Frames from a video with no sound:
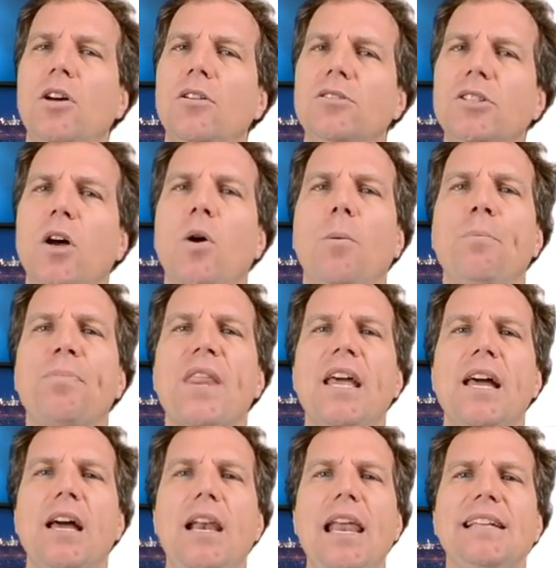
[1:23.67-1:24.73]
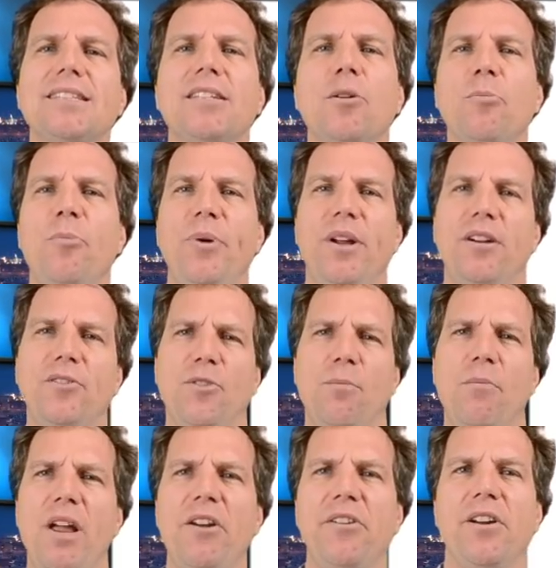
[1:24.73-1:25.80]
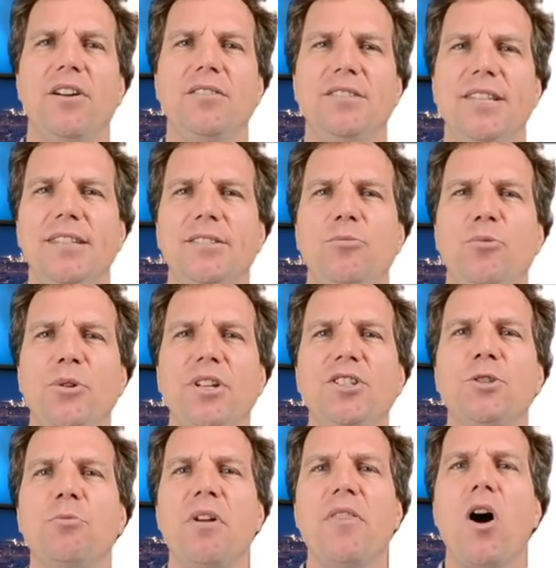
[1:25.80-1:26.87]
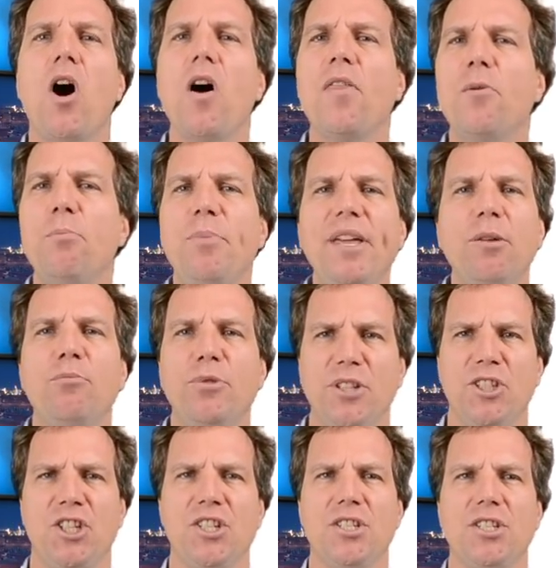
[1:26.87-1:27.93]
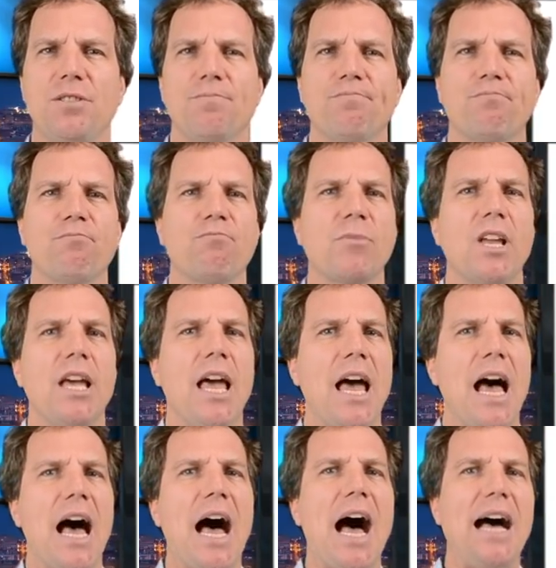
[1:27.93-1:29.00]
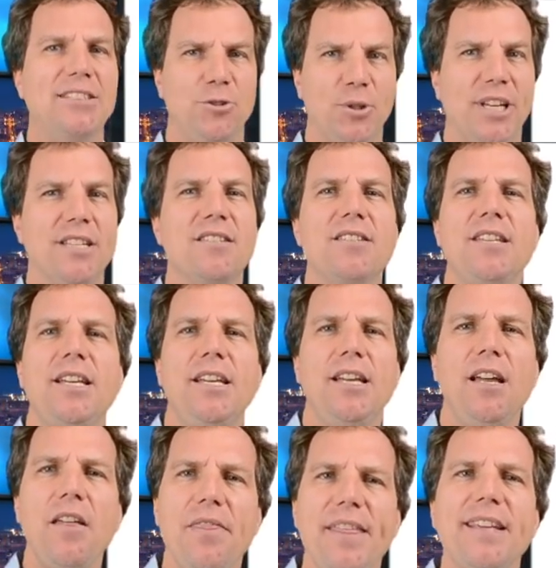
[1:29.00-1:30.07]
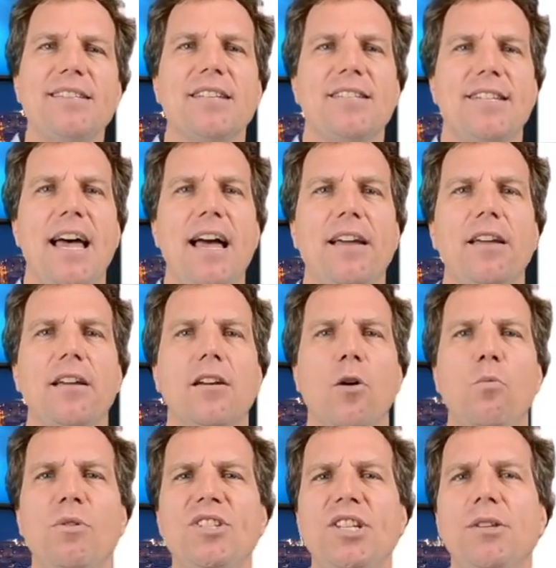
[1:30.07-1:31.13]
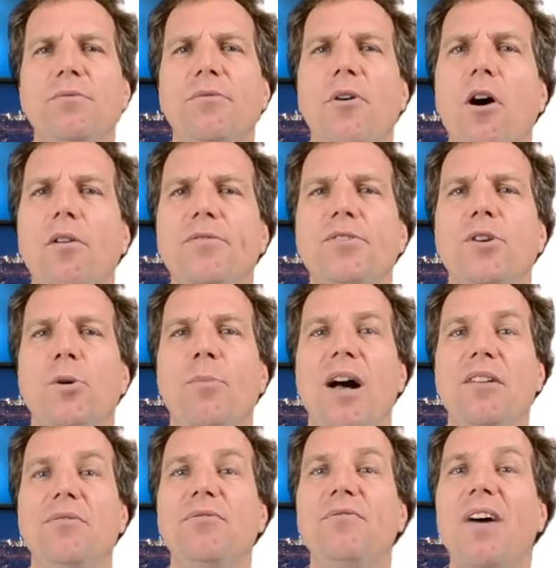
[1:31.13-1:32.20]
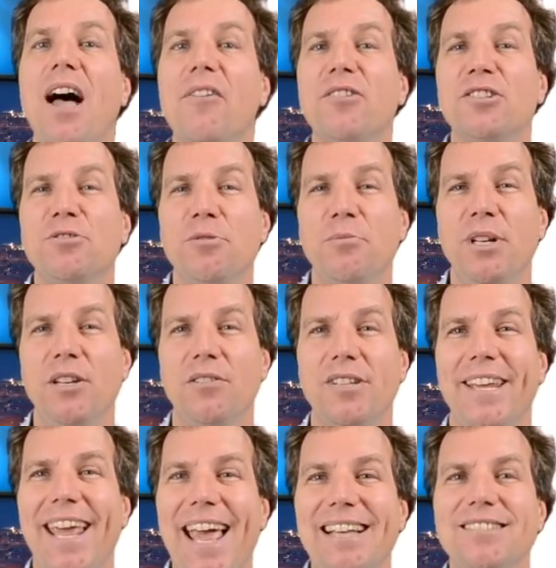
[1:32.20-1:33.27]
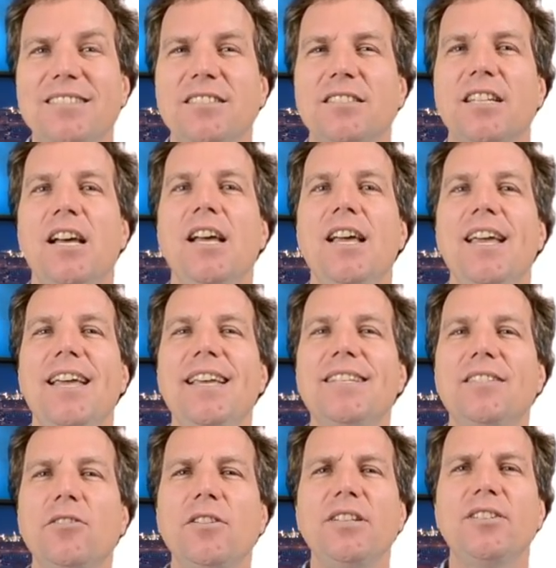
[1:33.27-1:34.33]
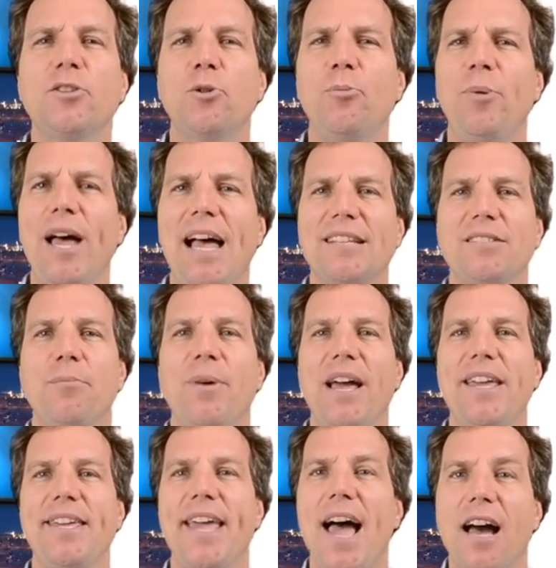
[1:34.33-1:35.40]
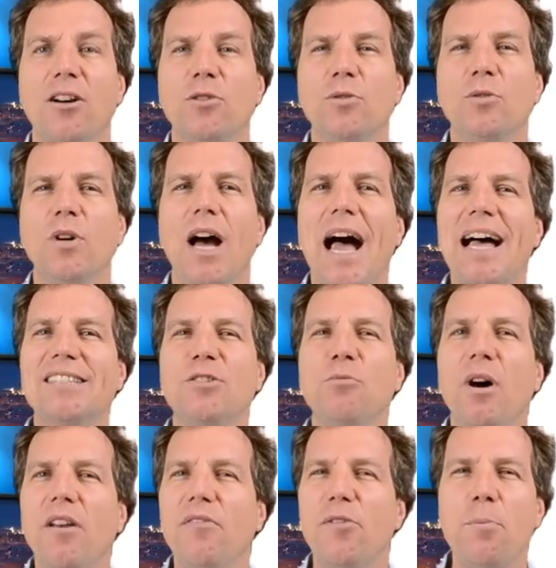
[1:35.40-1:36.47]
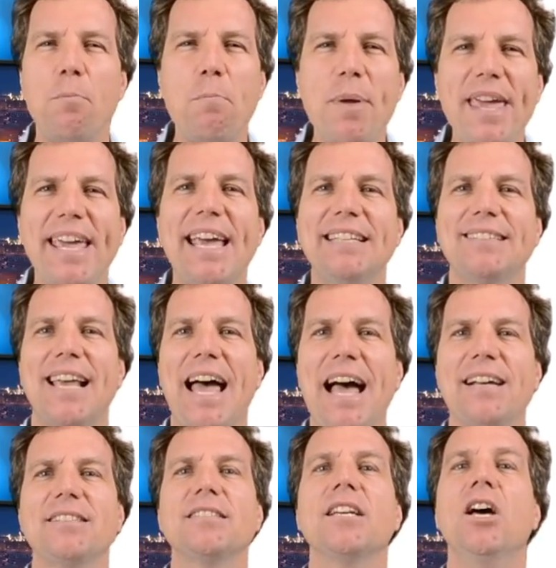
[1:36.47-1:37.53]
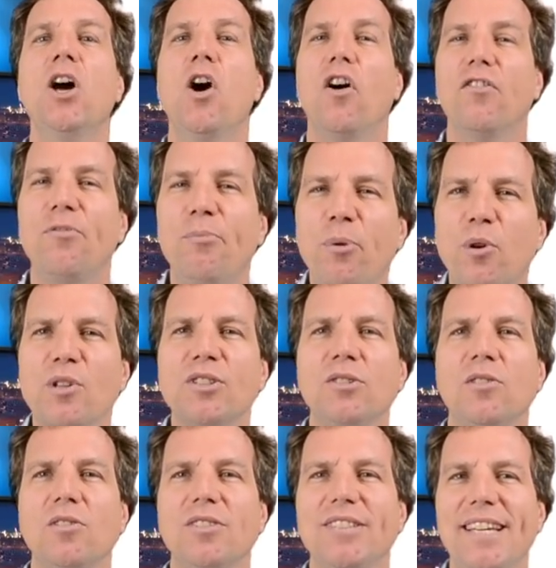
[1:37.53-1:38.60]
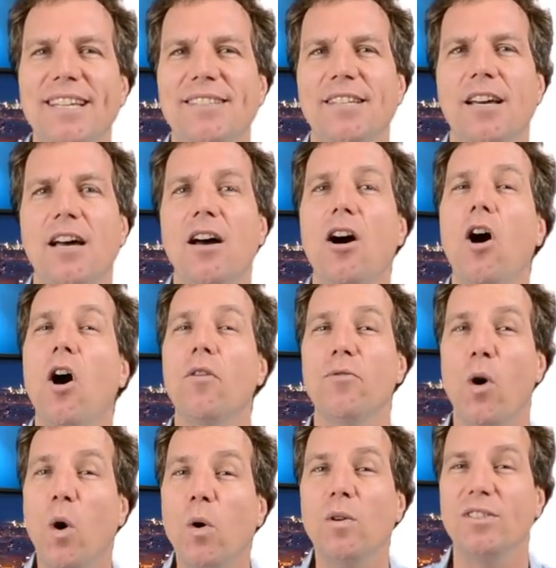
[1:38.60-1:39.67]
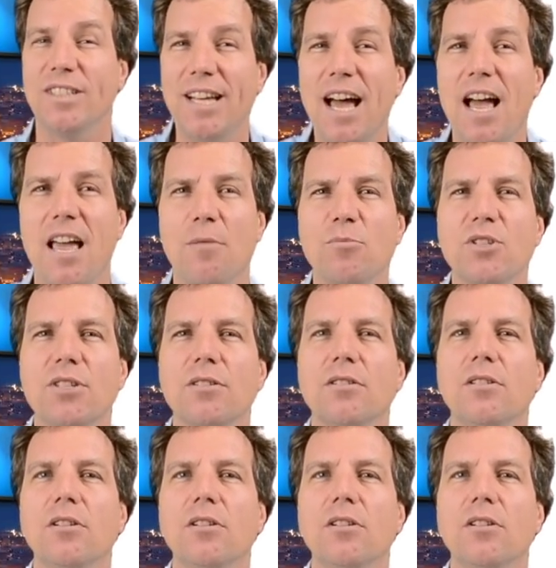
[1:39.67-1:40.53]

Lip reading: So, let's compare the Marriott data breach with other big breaches. As you can see, this attack, which involved about 500 million guests, is only surpassed by Yahoo as one of the biggest hacks of personal data of all times.